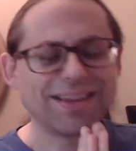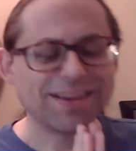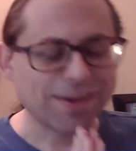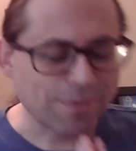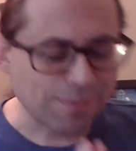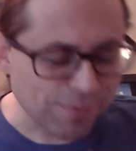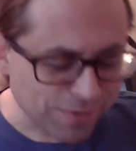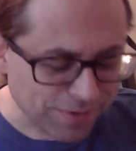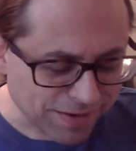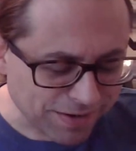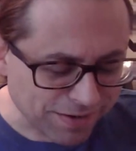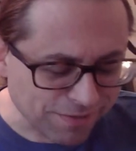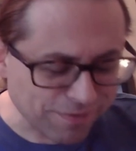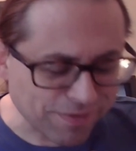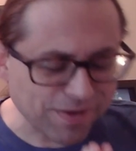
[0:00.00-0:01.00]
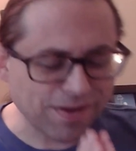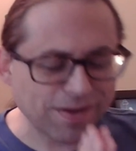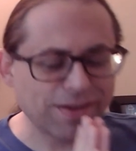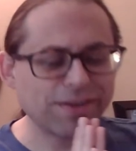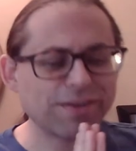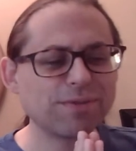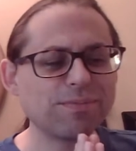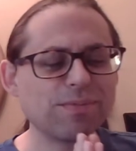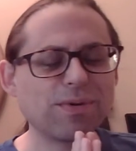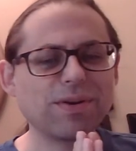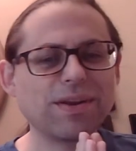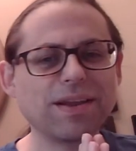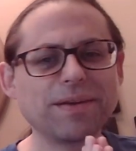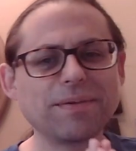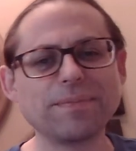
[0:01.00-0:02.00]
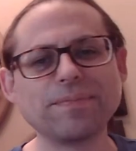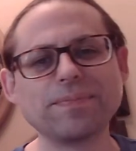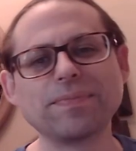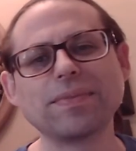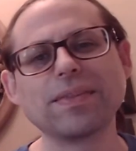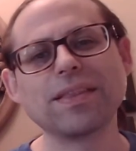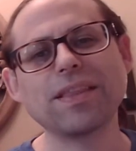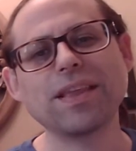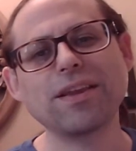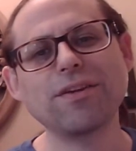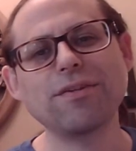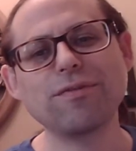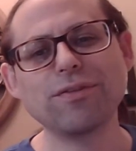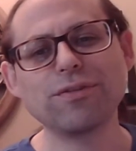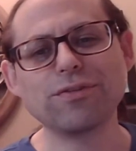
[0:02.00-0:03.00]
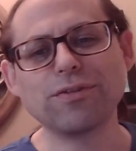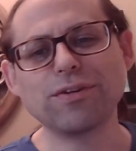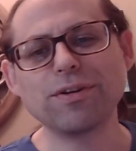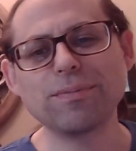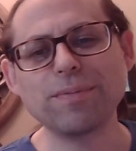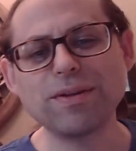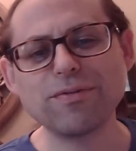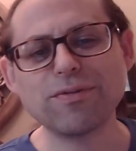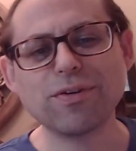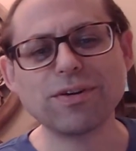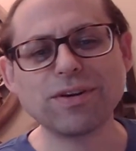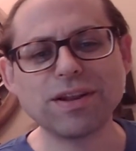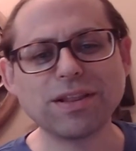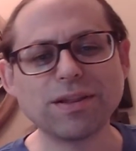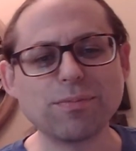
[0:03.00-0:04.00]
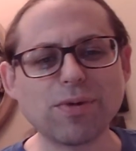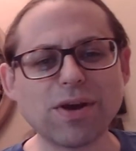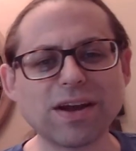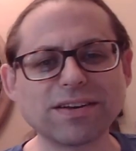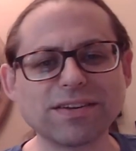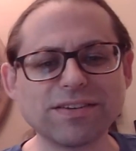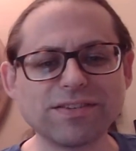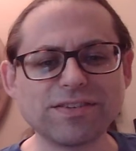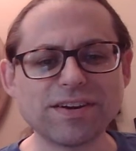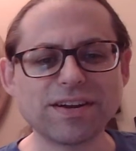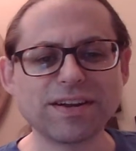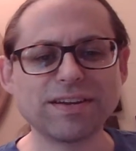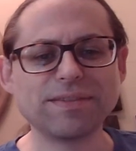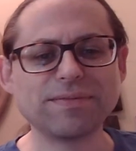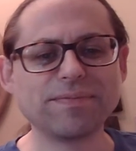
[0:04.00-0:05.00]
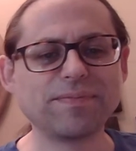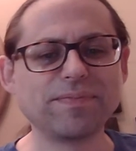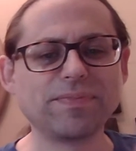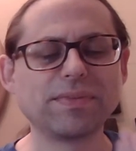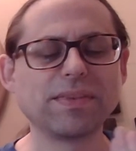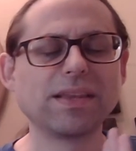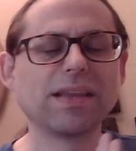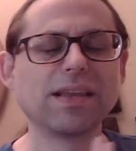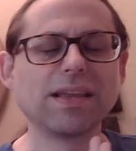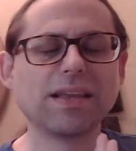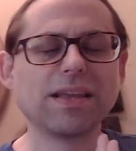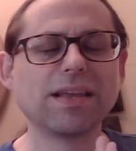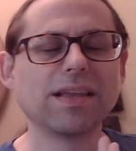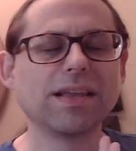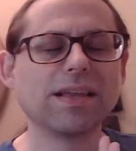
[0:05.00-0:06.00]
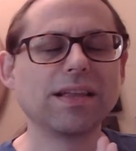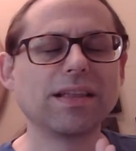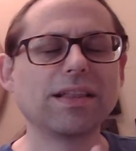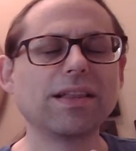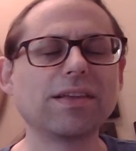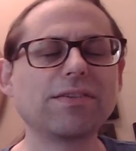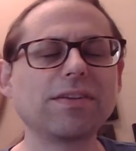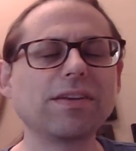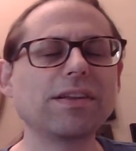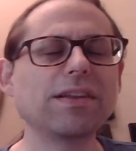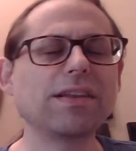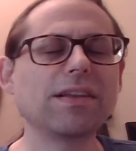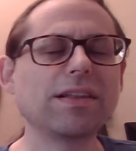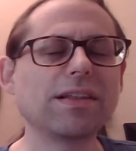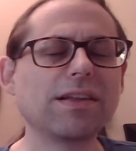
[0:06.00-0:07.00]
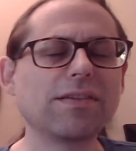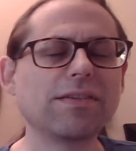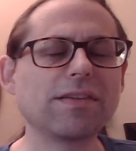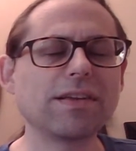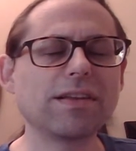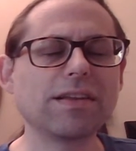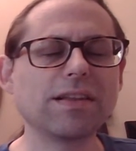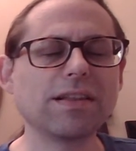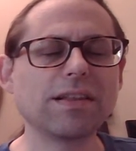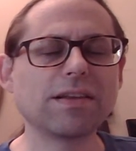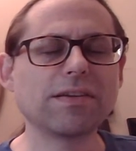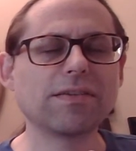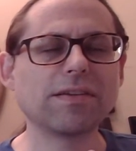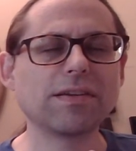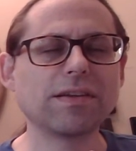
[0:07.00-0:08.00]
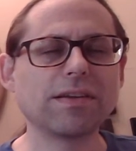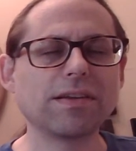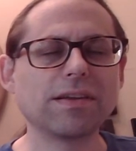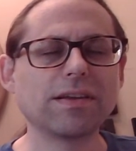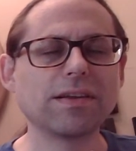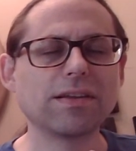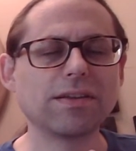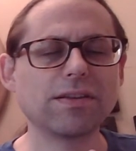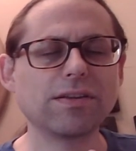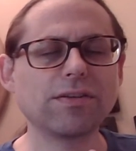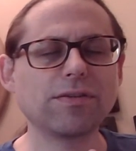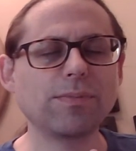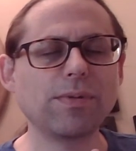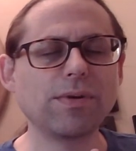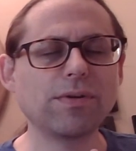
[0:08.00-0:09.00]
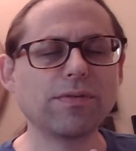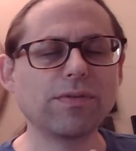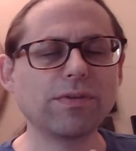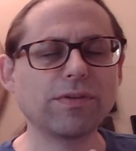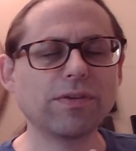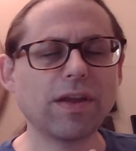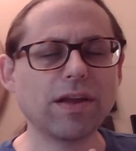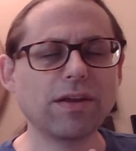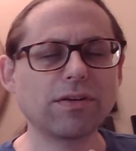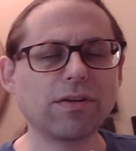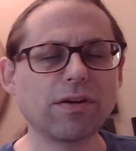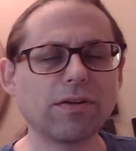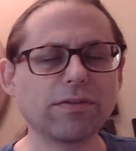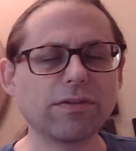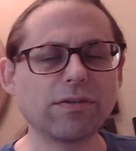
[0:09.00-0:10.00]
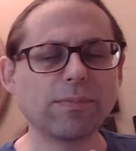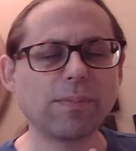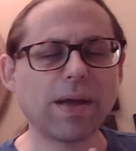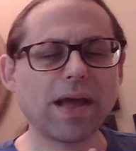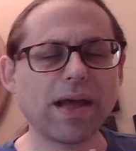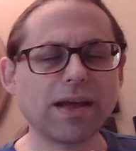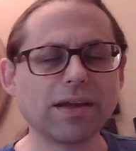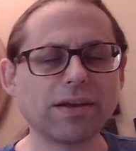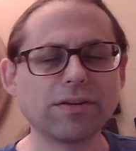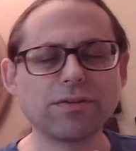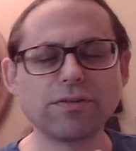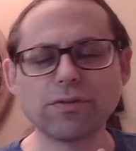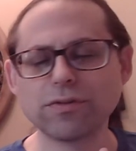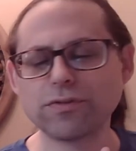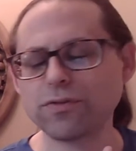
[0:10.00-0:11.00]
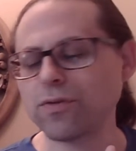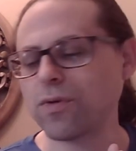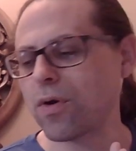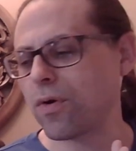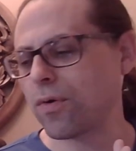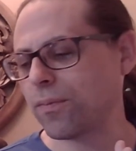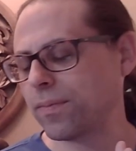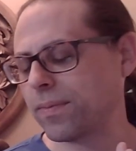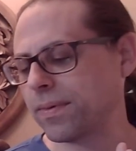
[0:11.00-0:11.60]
Namo Fa, good morning. Thank you for joining me for our daily practice check in. Listen, listen, listen. This beautiful sound calls us back to our true home,